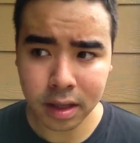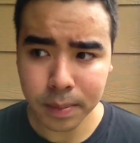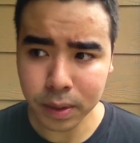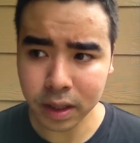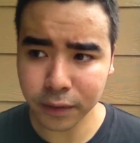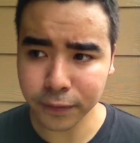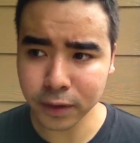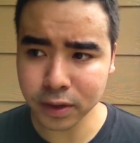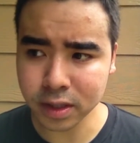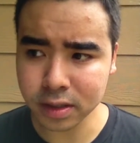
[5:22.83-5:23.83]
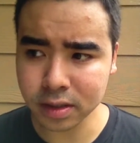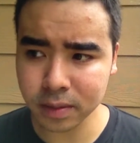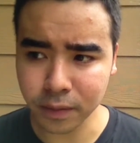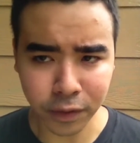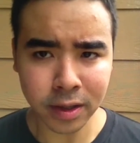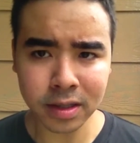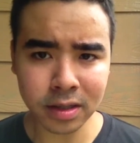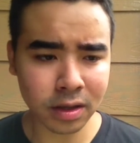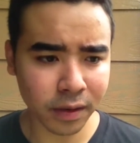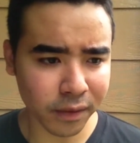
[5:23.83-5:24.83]
But if you're just
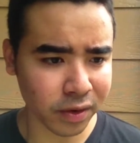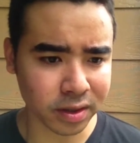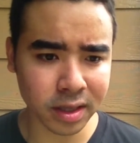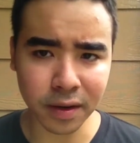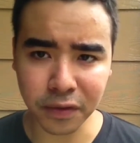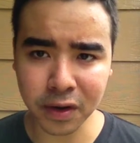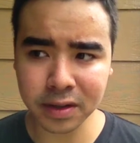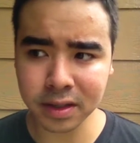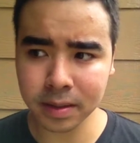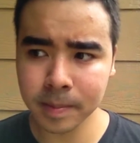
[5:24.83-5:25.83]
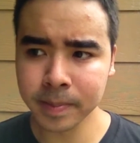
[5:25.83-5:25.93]
fronting for the sake of fronting,